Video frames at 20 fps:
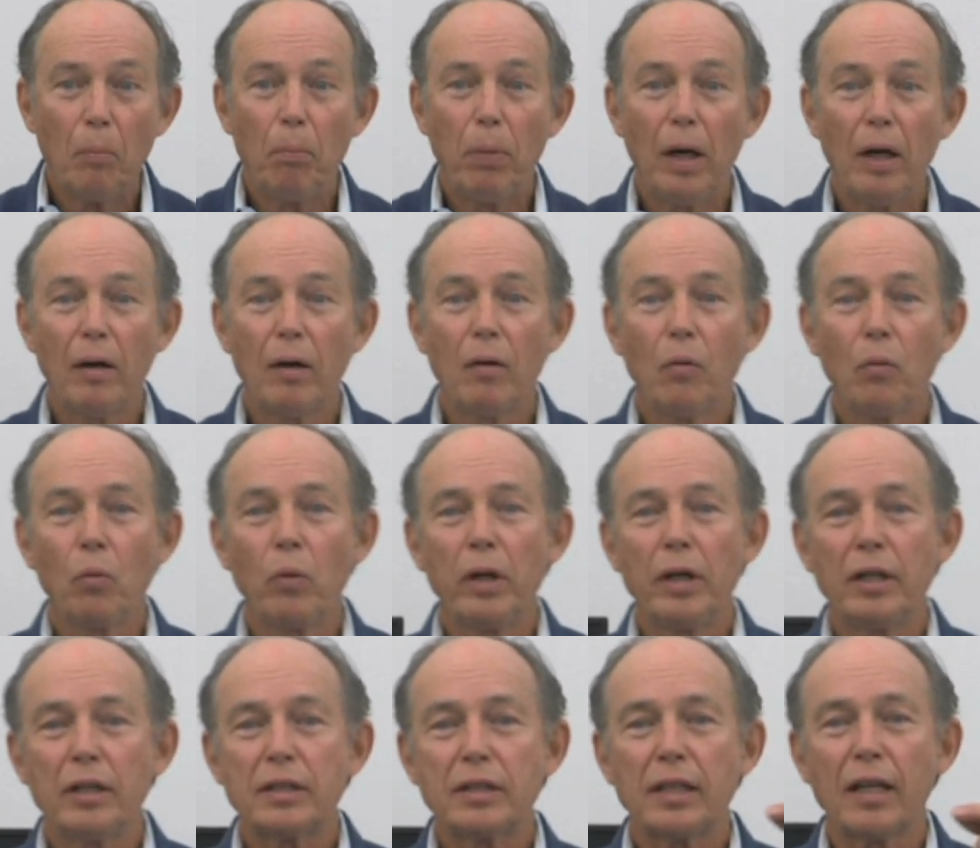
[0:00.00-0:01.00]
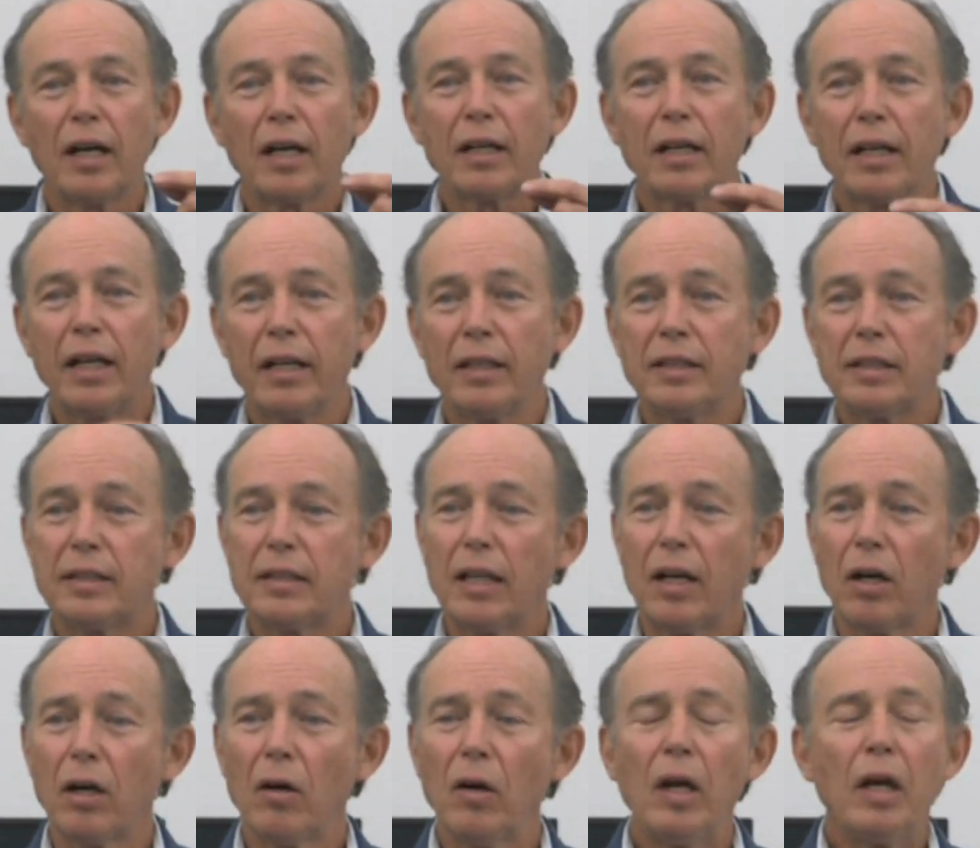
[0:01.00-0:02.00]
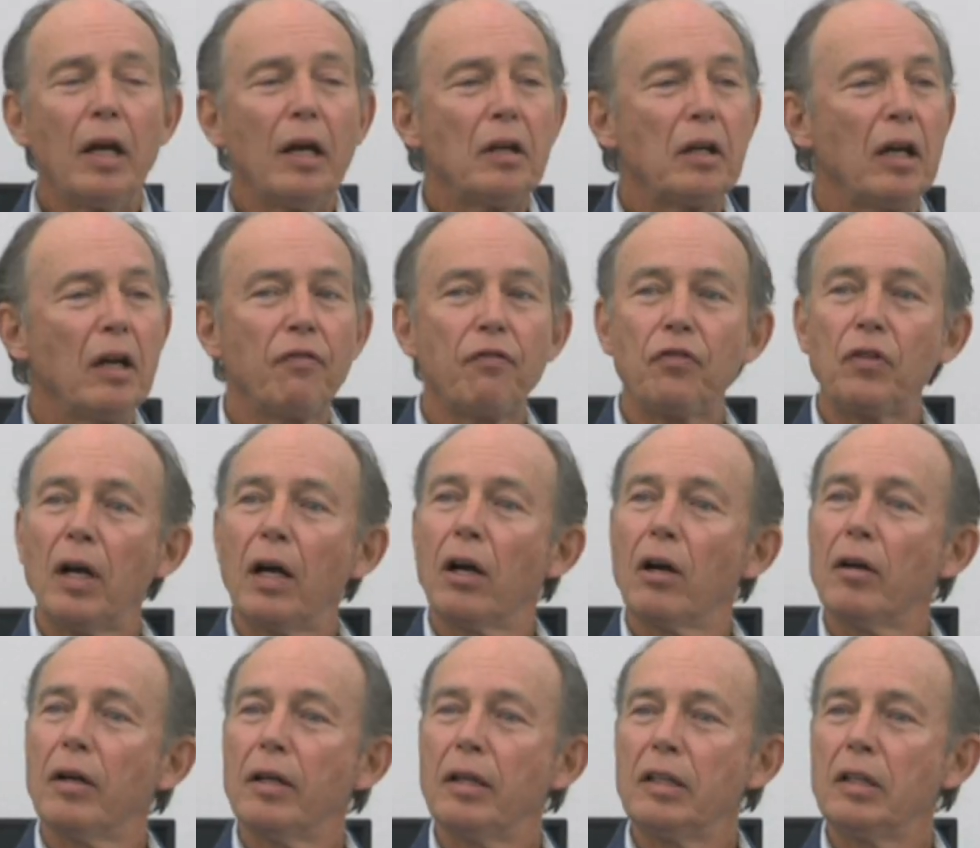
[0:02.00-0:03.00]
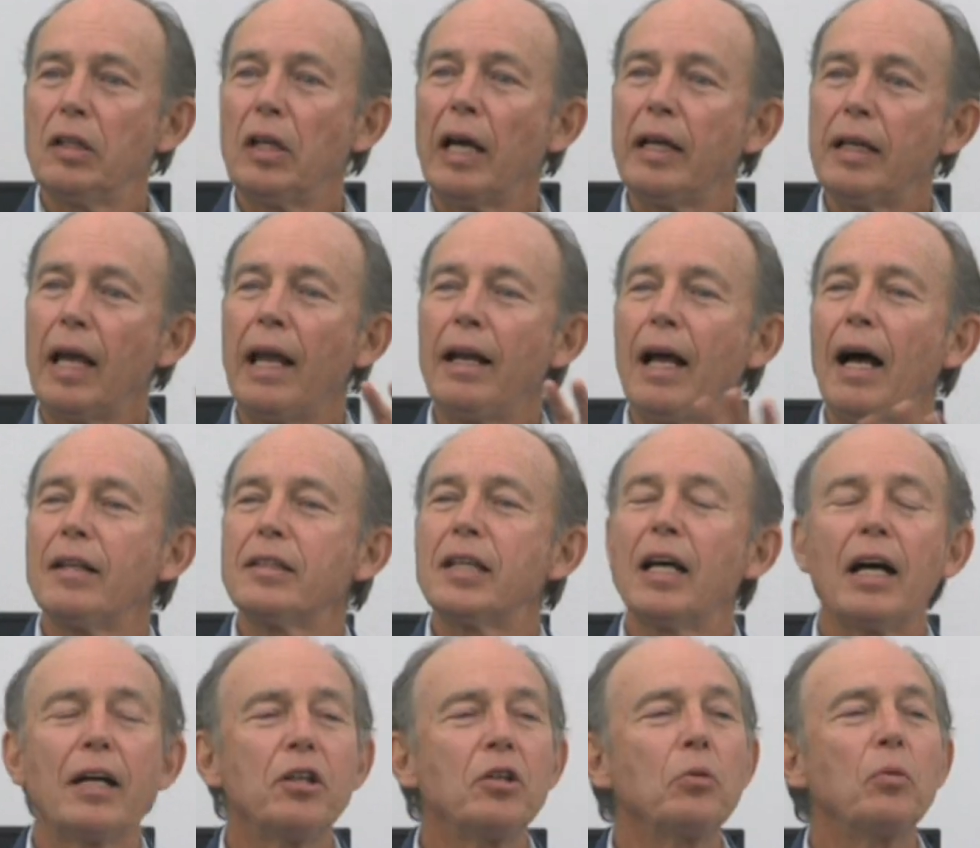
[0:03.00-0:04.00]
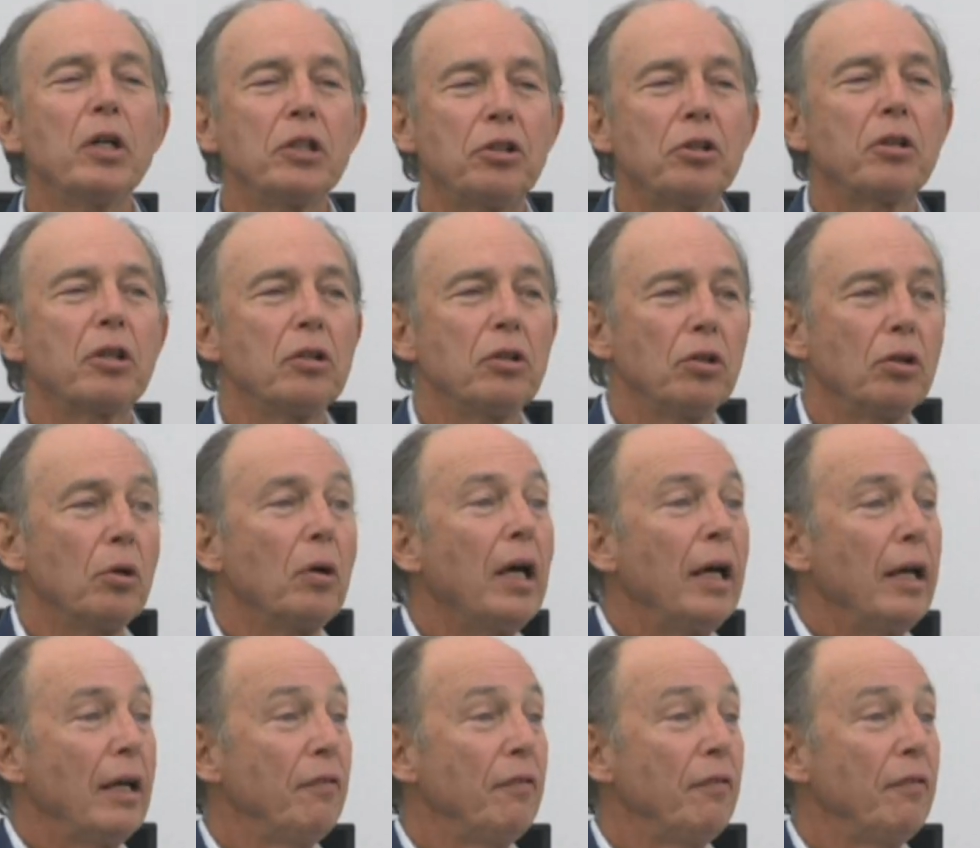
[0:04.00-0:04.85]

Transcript: but when it's against their if they're, and, and I'll tell you what you can do.